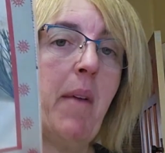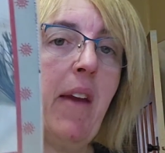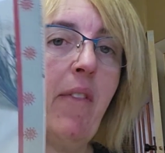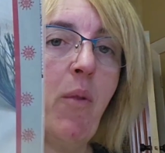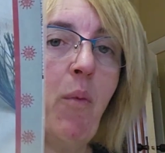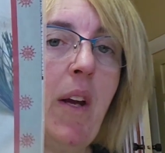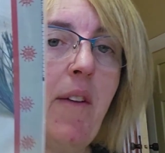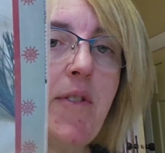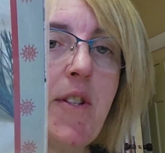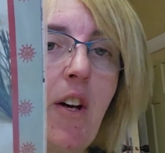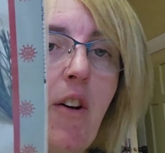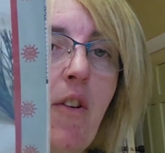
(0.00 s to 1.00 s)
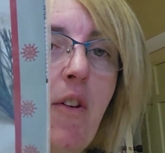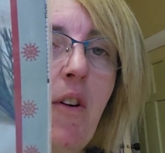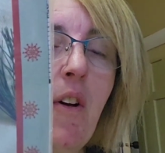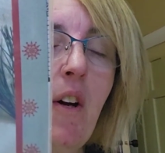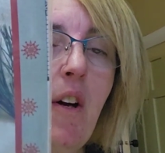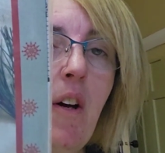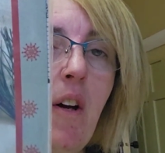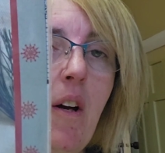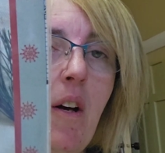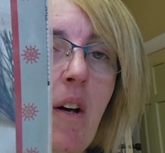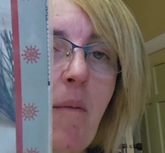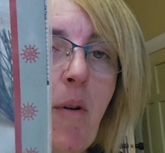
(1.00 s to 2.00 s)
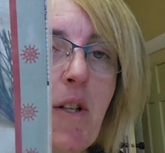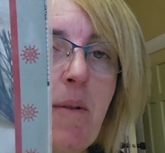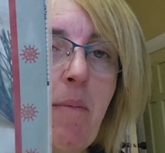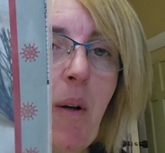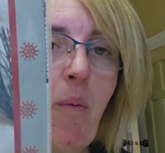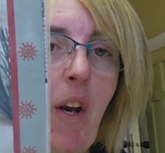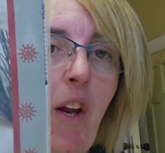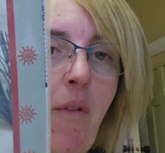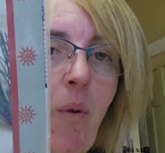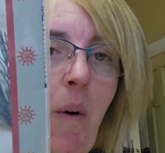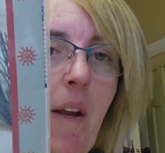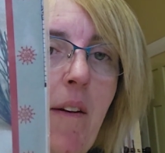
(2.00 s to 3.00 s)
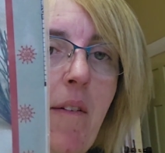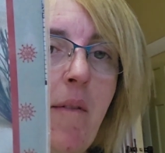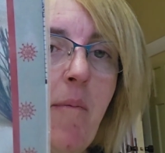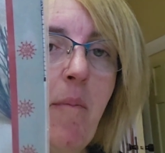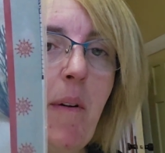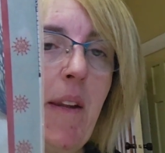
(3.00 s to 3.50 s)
even weave, so possibly 1/1, but